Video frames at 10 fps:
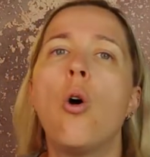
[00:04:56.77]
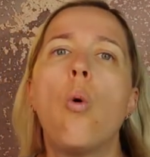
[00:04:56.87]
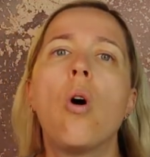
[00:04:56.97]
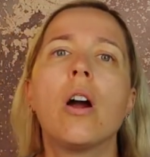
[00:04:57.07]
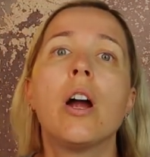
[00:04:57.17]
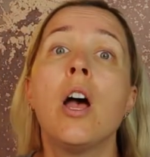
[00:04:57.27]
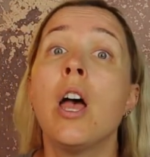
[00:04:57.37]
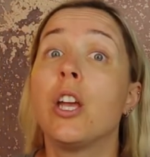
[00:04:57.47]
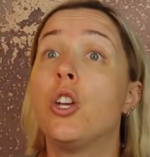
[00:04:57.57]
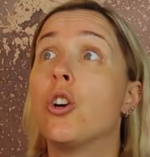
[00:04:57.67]
Or
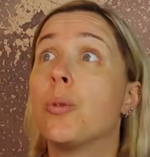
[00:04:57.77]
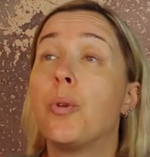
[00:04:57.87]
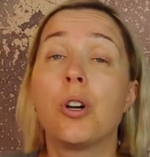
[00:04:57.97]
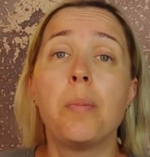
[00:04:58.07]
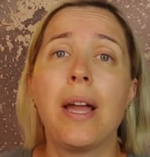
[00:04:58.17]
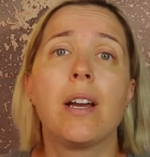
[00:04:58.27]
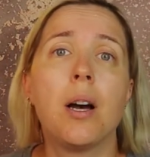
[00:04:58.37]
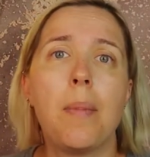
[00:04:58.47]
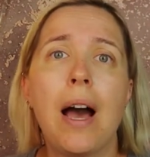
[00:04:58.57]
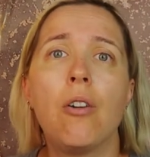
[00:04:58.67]
your book might
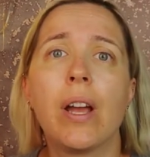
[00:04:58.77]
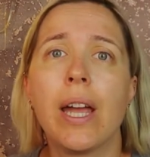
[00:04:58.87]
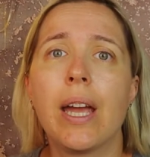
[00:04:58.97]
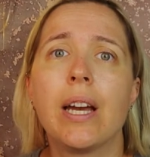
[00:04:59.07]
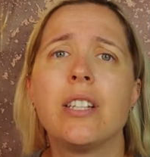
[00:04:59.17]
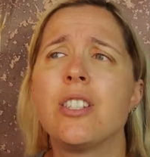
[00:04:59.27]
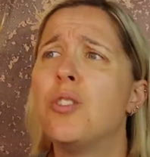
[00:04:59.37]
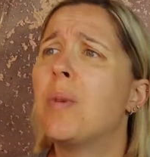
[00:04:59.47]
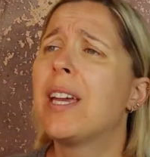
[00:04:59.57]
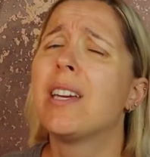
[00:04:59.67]
come out and
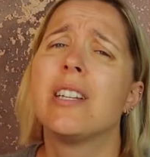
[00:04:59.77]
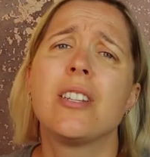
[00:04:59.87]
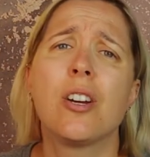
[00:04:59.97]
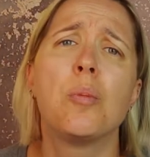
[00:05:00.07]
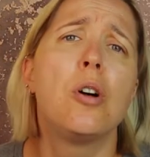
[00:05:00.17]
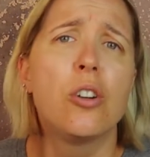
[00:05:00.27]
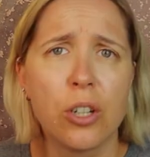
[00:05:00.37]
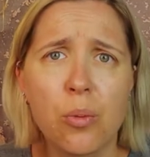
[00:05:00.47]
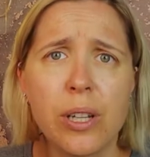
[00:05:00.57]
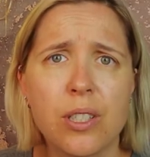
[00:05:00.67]
you might get a terrible
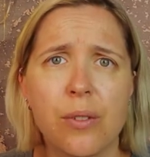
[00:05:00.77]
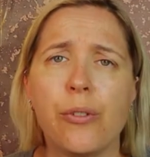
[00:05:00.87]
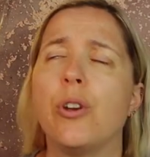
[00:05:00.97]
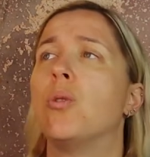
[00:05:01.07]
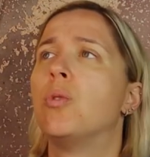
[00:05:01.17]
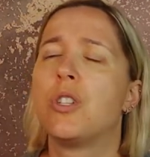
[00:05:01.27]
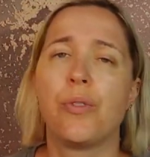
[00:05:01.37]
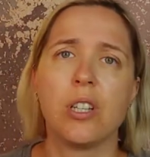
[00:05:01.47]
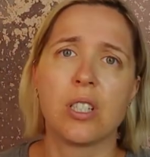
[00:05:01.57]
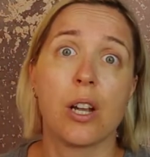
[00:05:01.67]
Goodreads review, which
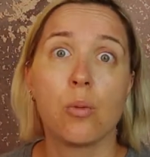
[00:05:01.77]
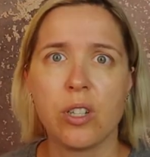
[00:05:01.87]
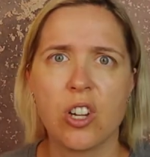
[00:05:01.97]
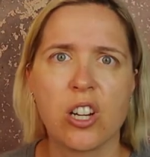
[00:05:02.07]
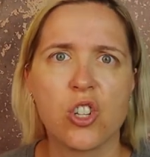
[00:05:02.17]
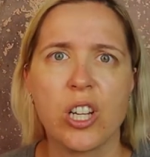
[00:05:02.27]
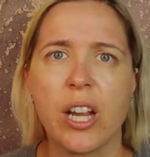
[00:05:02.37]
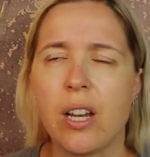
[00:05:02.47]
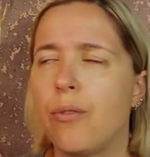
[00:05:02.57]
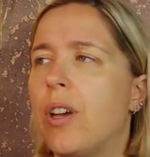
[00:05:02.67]
feels like a rejection
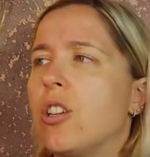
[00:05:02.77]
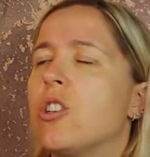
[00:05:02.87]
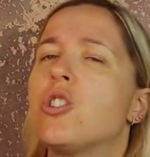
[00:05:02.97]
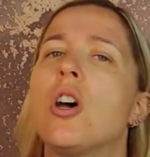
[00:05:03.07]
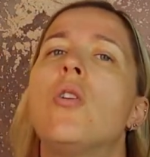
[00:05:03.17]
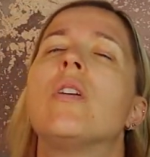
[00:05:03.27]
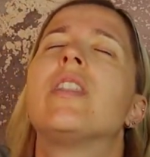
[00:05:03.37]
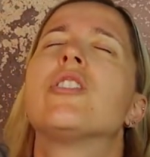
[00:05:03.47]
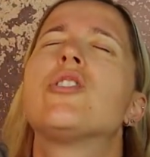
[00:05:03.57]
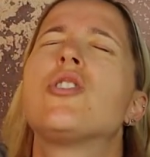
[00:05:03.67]
and a failure. So
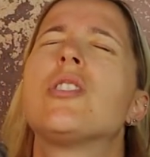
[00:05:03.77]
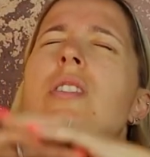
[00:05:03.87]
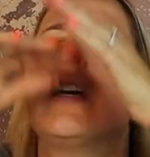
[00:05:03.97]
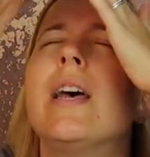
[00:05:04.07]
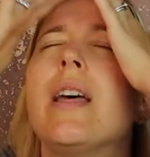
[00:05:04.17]
there's just